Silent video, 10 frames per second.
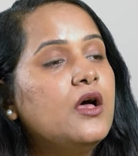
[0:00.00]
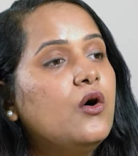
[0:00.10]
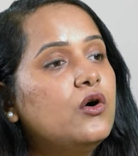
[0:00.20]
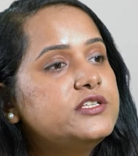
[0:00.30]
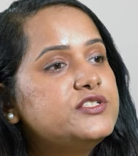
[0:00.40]

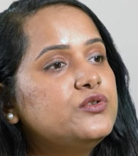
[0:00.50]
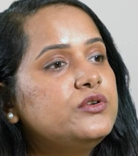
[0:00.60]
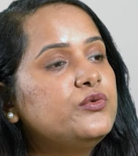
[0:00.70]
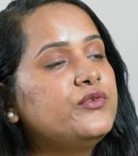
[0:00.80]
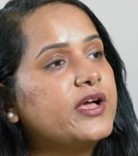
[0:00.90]
Also,
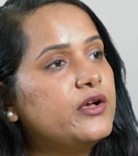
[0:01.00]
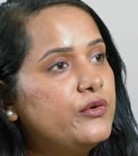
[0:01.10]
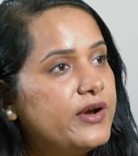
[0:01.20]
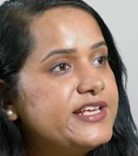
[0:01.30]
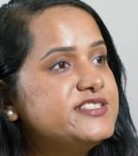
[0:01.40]
to
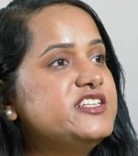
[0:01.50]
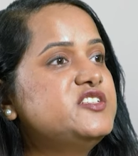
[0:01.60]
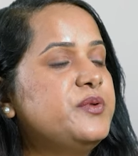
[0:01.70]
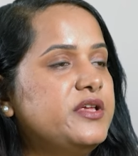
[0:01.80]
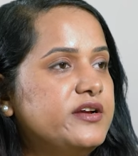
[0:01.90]
regularize these
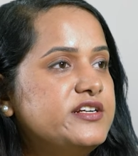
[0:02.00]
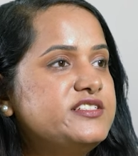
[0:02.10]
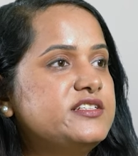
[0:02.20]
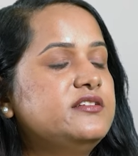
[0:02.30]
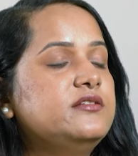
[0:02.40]
periods,
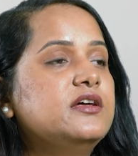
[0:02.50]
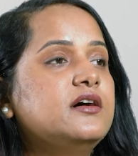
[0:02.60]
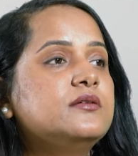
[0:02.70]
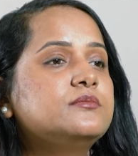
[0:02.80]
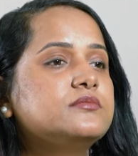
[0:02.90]

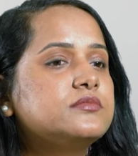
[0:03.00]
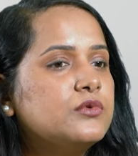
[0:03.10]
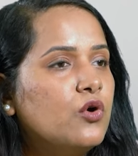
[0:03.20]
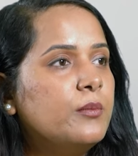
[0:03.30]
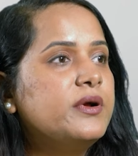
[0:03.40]
the
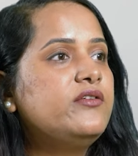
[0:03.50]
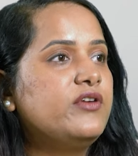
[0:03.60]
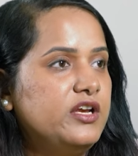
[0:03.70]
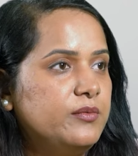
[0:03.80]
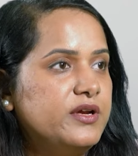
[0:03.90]
common
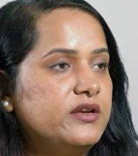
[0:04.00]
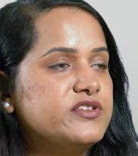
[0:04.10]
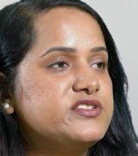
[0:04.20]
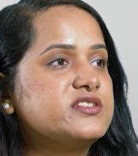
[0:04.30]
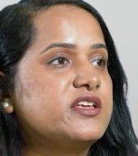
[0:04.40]
treatment
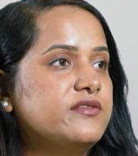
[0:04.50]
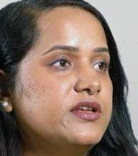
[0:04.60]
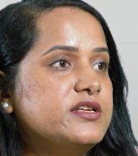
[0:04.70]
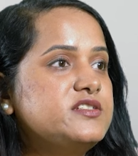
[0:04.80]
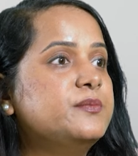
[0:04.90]
which is
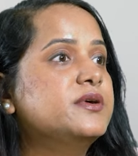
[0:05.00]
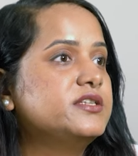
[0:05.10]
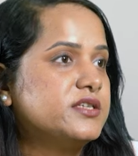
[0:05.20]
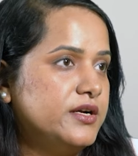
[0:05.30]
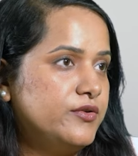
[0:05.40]
given is
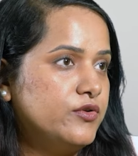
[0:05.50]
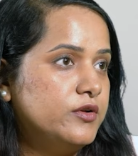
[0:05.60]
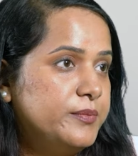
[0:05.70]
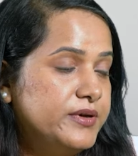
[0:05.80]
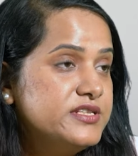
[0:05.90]
birth control
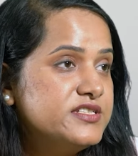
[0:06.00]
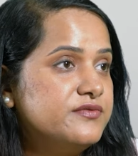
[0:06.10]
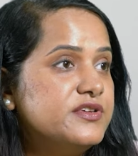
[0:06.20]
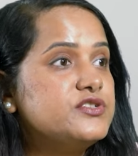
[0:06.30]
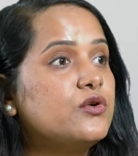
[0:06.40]
pills,
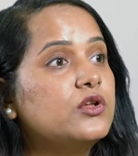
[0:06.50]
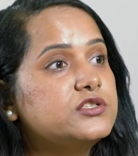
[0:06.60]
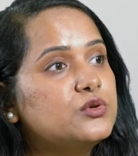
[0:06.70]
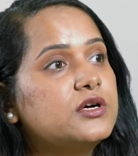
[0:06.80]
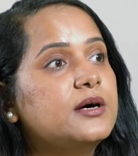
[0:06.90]
which
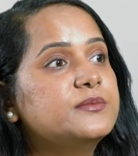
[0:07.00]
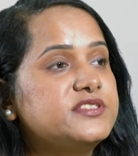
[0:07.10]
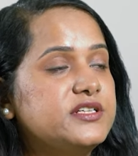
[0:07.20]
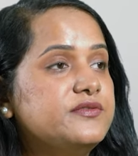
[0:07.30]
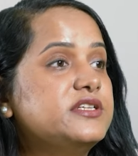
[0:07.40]
also comes
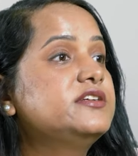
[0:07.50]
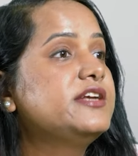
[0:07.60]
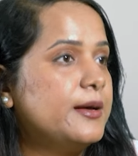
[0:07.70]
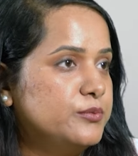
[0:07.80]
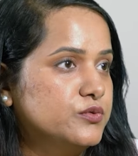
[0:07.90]
in with a
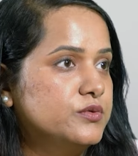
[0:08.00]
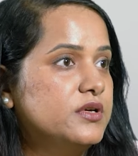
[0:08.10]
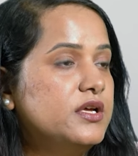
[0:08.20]
taboo.